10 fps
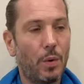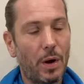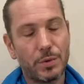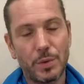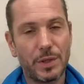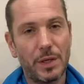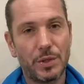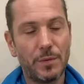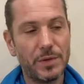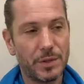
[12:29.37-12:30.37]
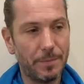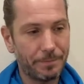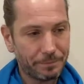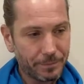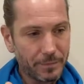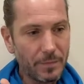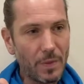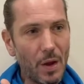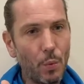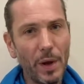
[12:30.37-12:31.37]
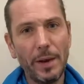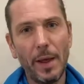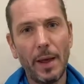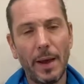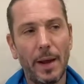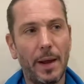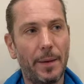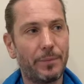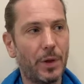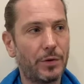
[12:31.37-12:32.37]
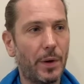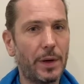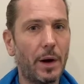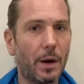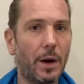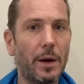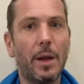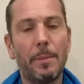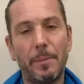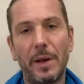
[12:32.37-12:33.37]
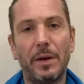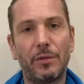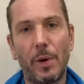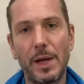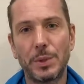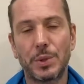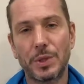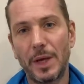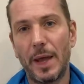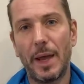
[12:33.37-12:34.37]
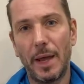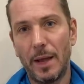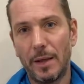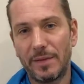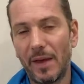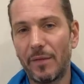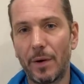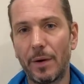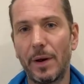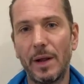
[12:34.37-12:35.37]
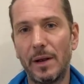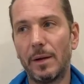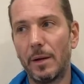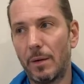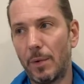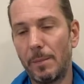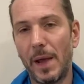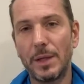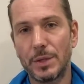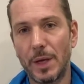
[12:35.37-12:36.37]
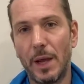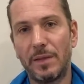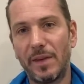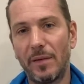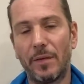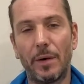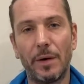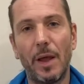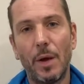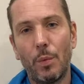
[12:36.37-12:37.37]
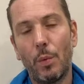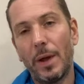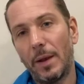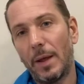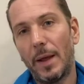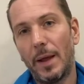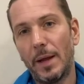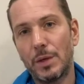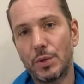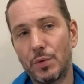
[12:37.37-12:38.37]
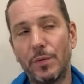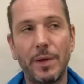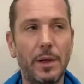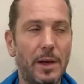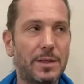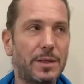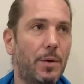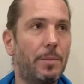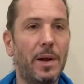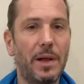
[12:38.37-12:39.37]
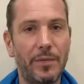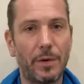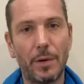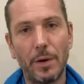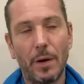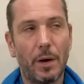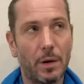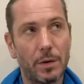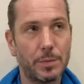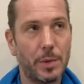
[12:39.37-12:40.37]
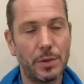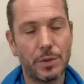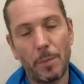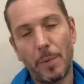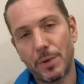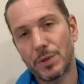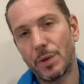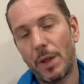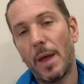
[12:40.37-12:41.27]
As we say in Sufism, when a drunkard penetrates a tavern, it remains a tavern. When a Sufi, let's say a believer, a spiritual person,